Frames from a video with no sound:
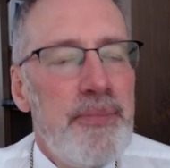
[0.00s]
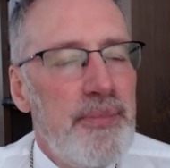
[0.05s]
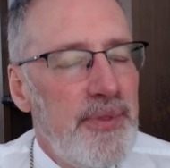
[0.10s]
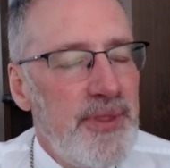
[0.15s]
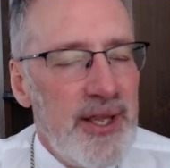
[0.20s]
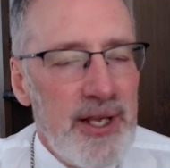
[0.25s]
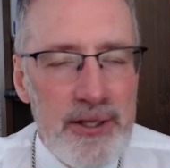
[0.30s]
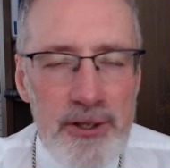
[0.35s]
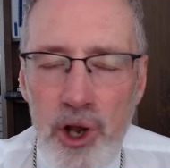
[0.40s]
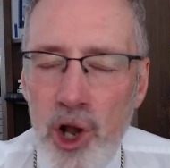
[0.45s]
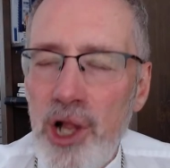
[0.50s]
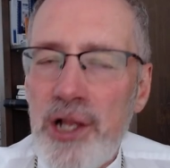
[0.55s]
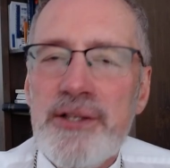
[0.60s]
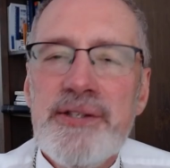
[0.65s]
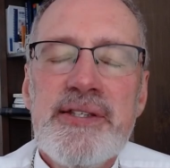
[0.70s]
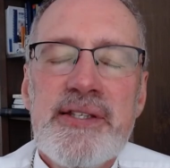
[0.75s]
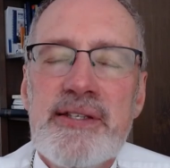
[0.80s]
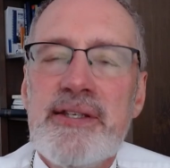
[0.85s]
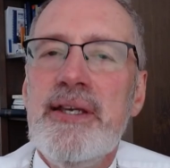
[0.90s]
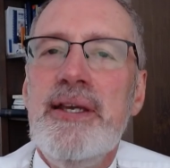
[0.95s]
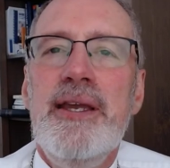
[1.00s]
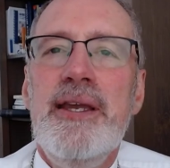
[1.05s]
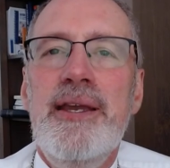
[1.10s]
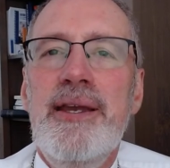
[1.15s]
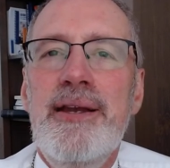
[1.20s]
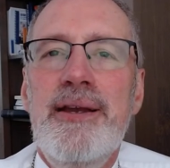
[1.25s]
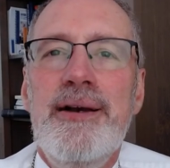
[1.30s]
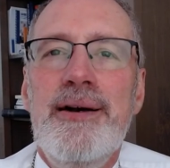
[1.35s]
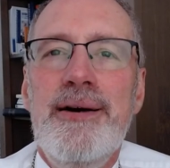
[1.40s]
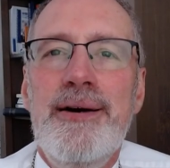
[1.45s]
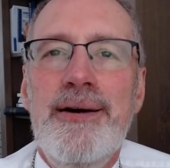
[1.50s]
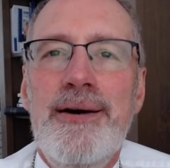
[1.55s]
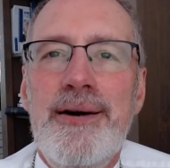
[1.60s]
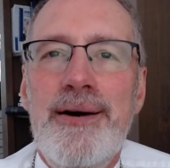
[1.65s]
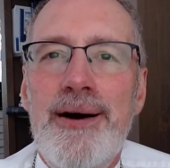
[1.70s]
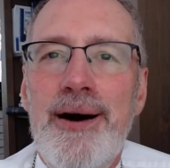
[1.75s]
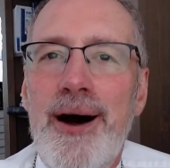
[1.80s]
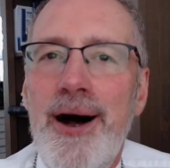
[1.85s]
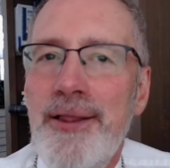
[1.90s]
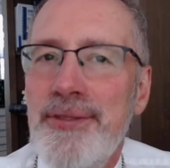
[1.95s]
They'll all stay
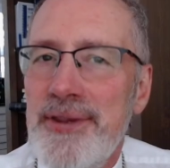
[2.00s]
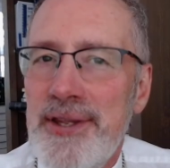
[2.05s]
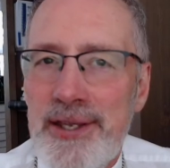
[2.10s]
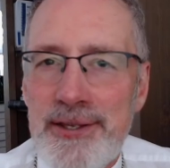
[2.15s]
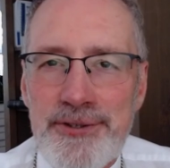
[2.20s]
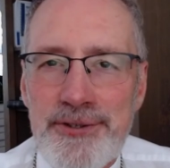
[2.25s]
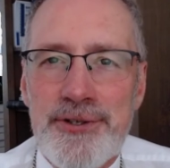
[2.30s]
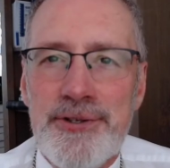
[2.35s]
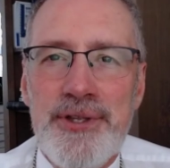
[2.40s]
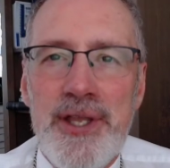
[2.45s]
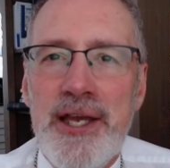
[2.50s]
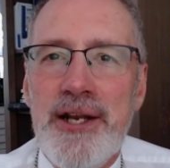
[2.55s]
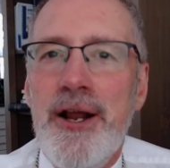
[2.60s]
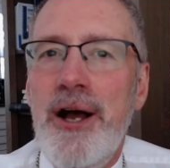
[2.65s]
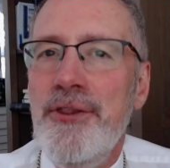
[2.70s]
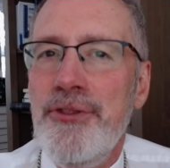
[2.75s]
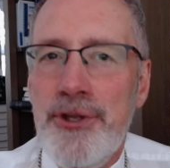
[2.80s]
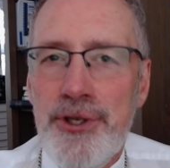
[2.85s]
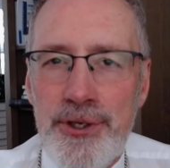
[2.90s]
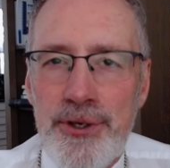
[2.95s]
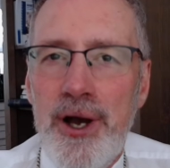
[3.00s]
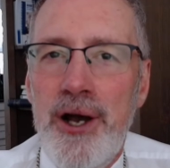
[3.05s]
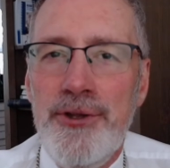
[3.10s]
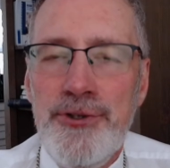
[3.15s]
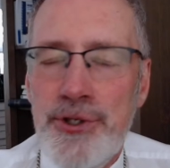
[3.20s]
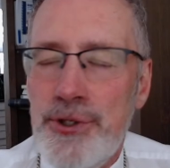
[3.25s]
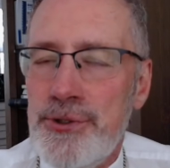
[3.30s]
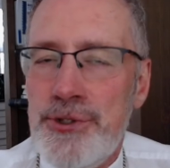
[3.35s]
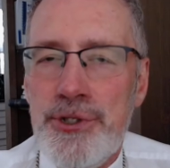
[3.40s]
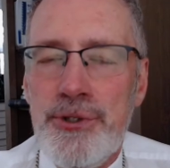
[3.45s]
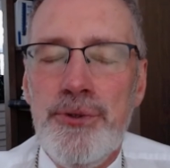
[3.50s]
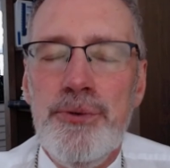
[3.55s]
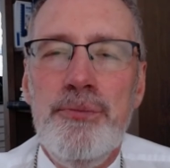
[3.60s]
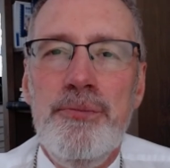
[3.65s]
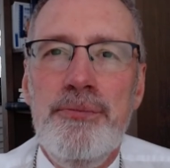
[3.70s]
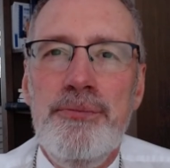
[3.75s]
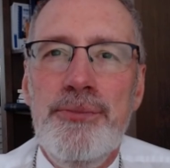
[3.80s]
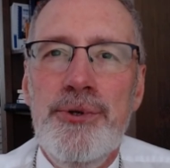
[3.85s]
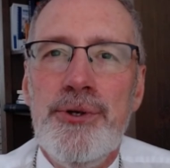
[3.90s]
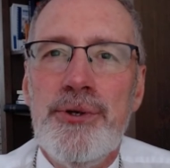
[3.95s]
on the internet, on the on YouTube.
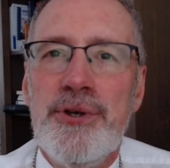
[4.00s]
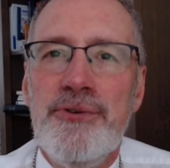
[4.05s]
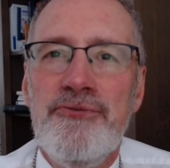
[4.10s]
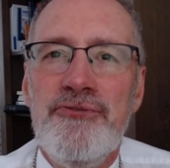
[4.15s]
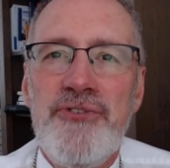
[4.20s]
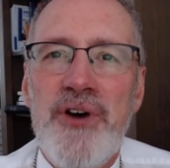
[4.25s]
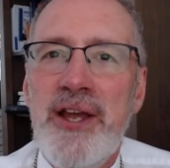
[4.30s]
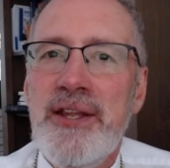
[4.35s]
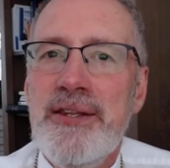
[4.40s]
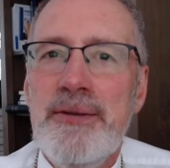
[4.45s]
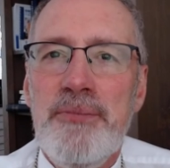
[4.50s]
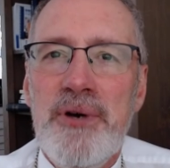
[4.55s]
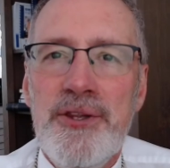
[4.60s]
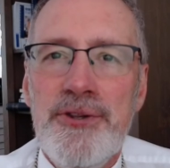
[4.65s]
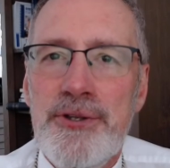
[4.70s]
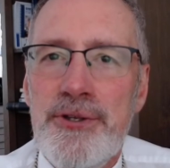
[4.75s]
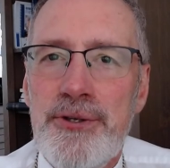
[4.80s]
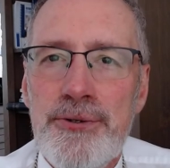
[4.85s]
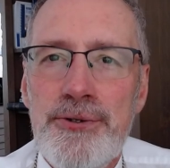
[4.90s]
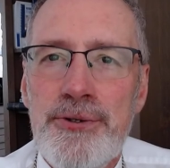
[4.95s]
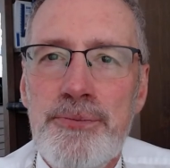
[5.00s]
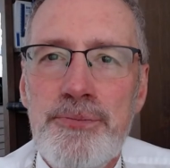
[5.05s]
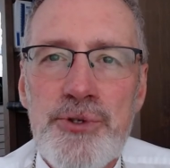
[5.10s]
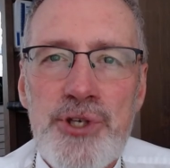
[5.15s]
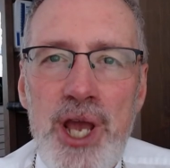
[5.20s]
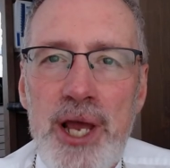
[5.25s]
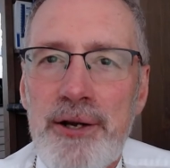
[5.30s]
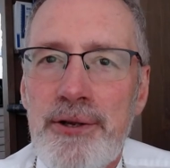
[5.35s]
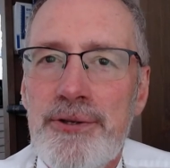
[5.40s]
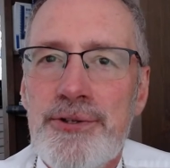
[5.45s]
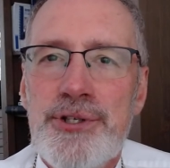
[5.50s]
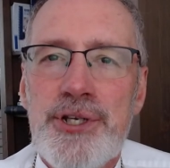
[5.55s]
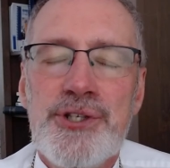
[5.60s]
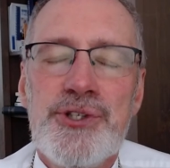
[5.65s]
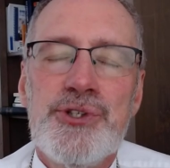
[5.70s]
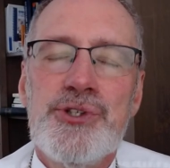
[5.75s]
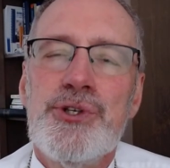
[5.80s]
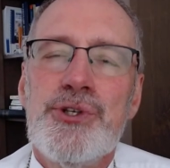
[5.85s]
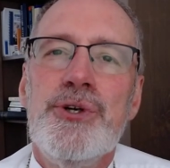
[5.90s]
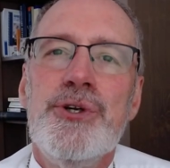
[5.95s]
You can find them on the YouTube channel.
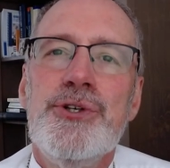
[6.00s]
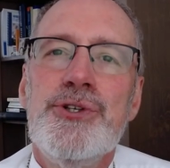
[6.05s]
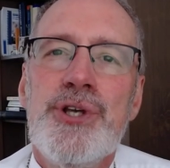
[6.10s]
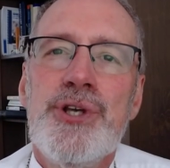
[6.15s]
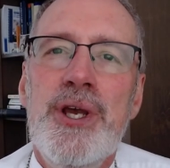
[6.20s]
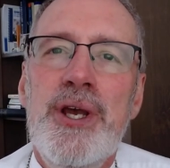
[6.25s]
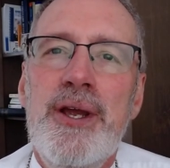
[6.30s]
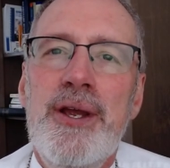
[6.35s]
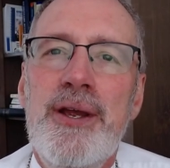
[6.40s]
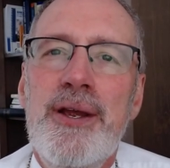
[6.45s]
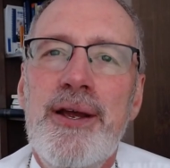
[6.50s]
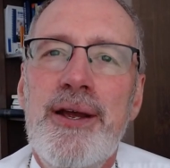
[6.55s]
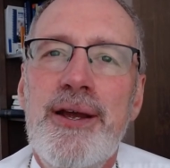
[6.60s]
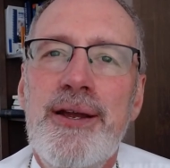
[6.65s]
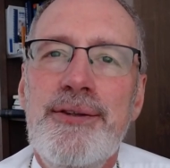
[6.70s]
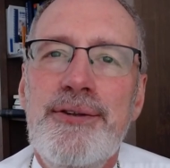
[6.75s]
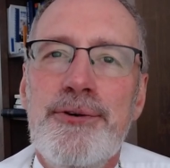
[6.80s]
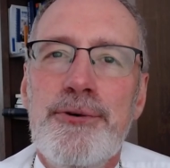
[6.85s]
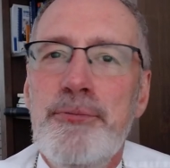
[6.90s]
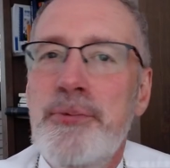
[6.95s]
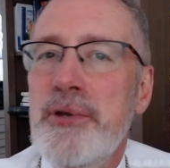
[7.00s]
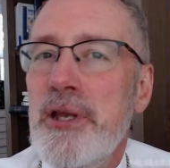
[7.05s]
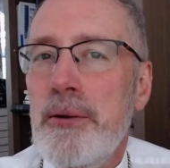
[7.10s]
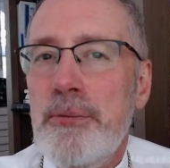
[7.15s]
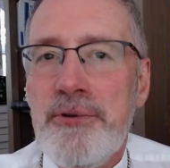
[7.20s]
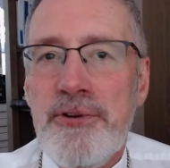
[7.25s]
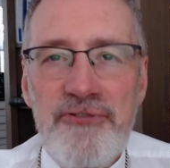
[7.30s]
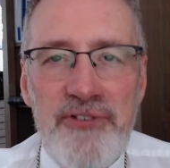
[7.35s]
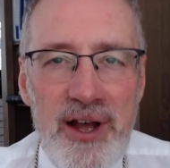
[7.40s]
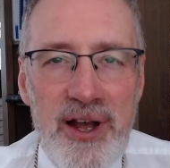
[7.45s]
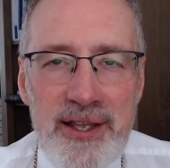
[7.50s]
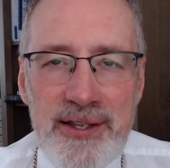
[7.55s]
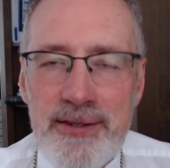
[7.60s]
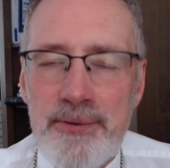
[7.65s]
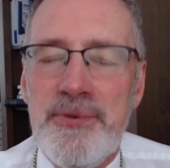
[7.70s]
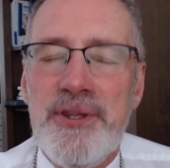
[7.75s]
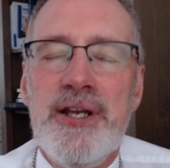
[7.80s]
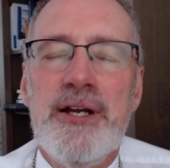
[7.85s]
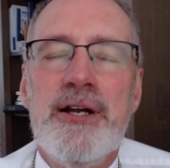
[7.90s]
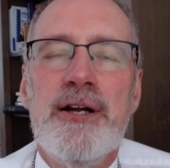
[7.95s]
Just search, and you will be able to find
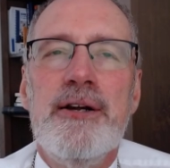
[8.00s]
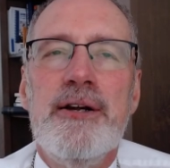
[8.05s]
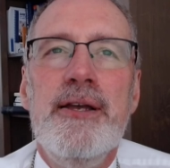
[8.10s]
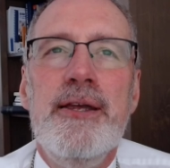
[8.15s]
them there.